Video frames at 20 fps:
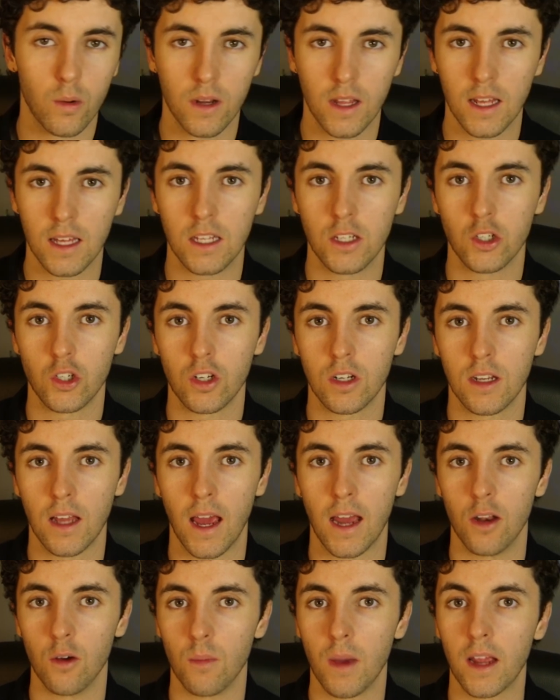want to get injured,
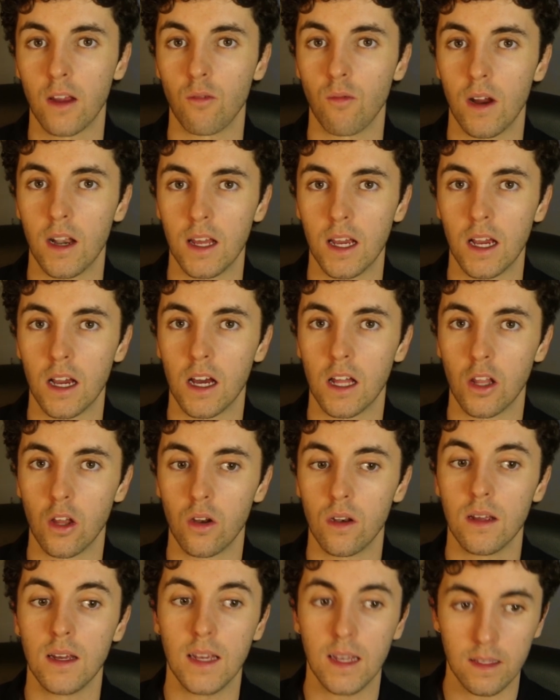and it'll make running a
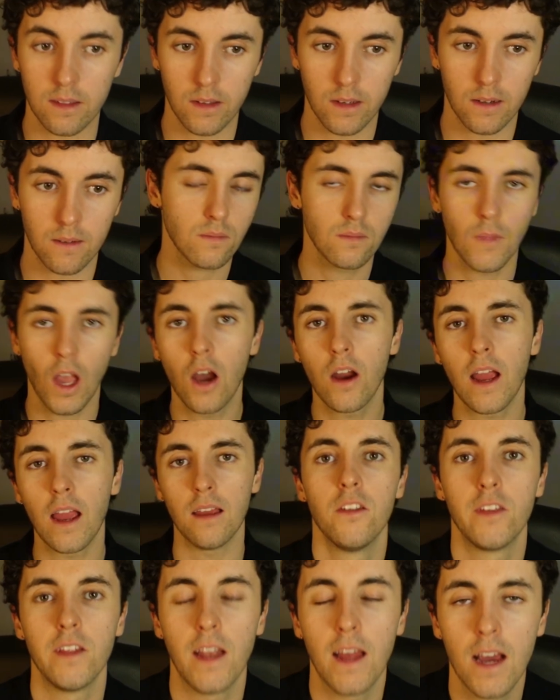lot easier. Okay,
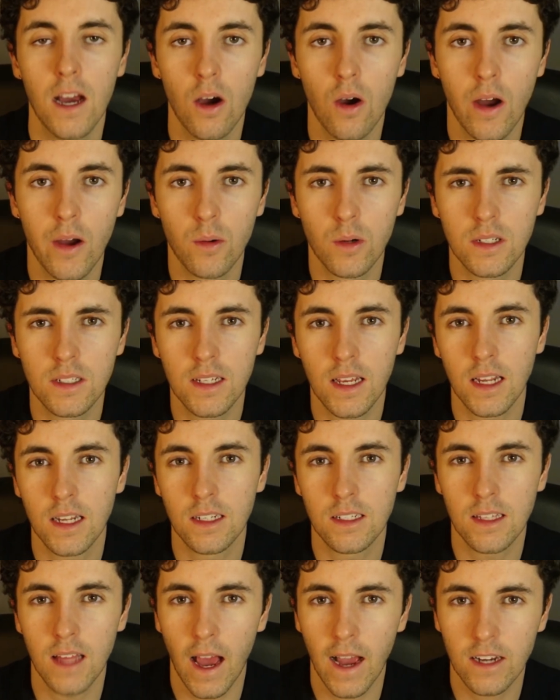so now I wanted to get
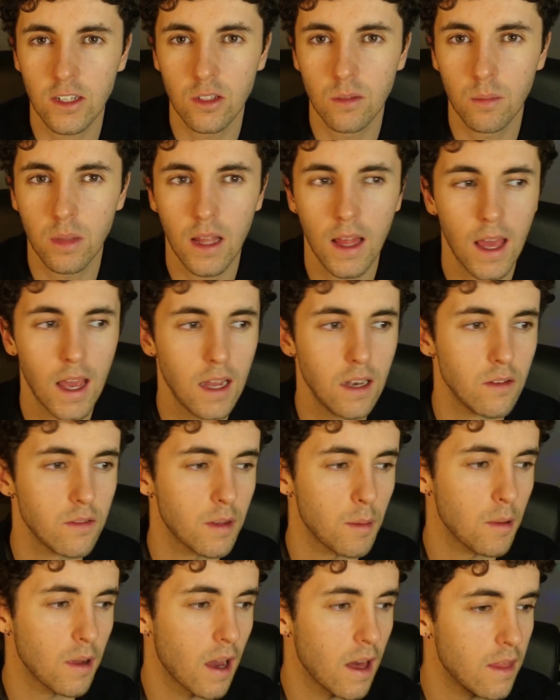into the action plan of
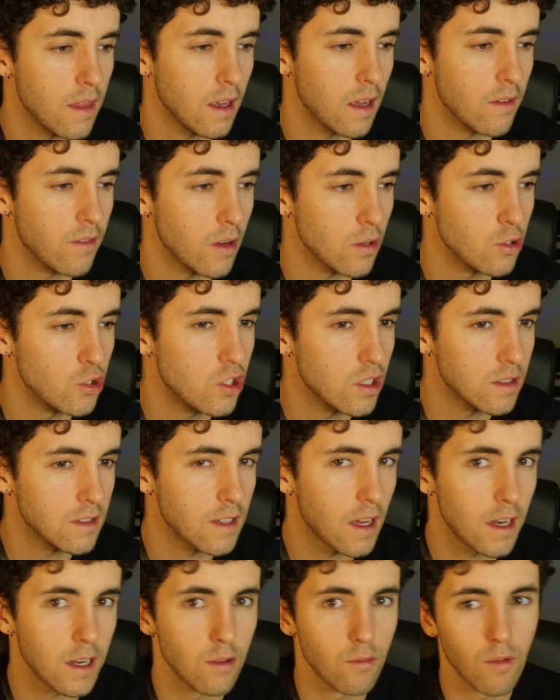something I think if I was just
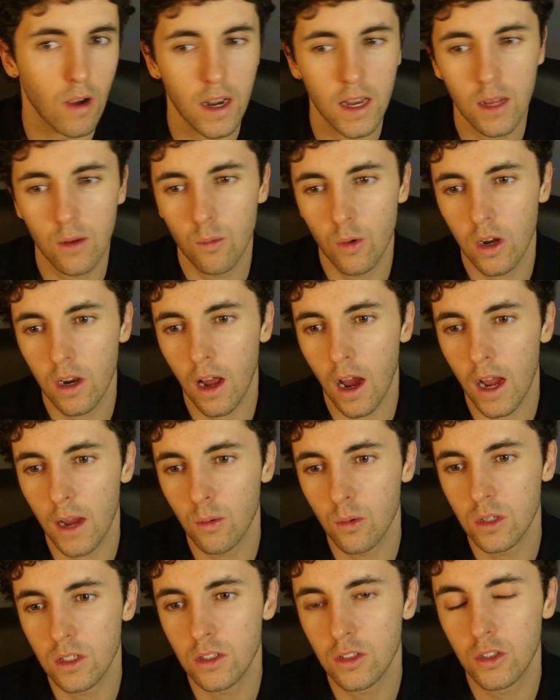starting running, what I
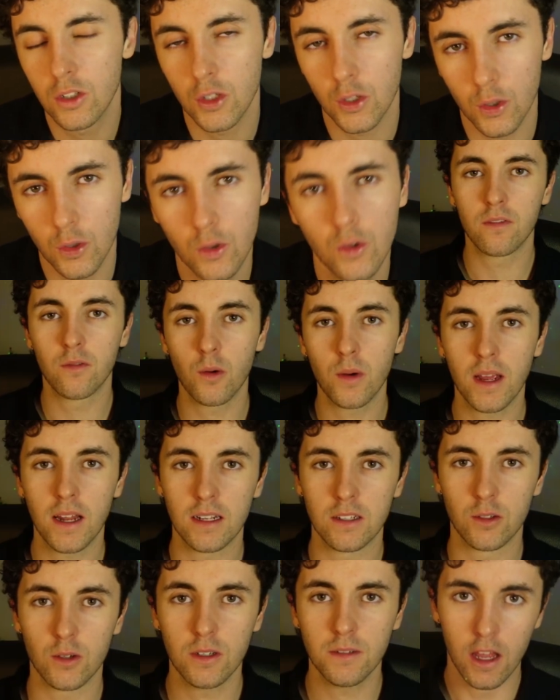would do. Before we get
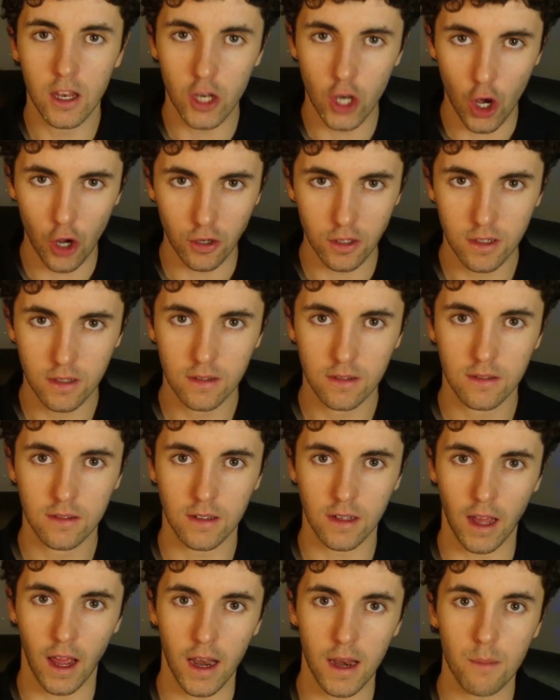into it, note,
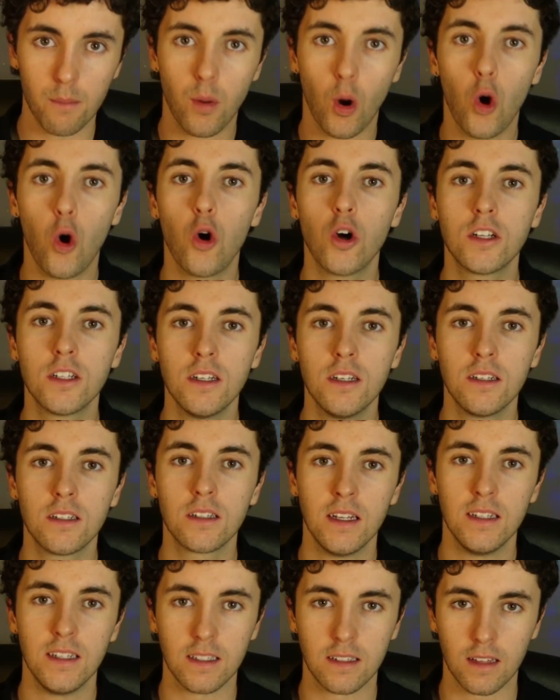an important
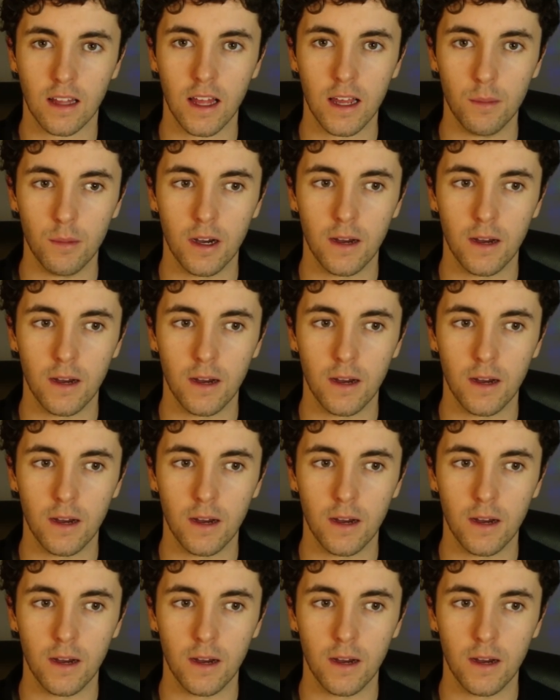disclaimer.